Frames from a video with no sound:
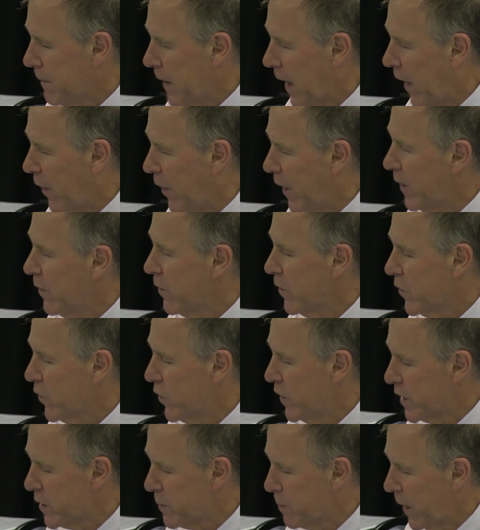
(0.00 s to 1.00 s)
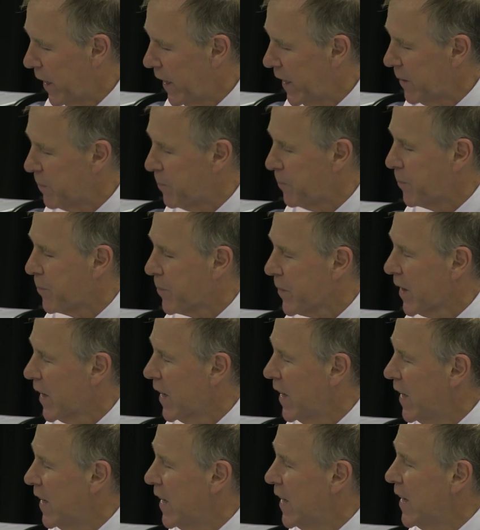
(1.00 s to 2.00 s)
And then to explain,
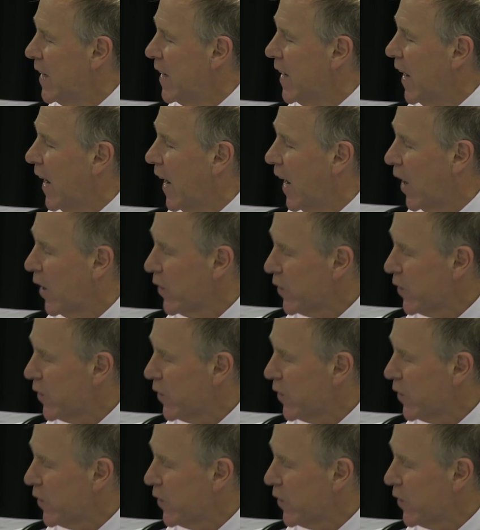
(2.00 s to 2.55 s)
how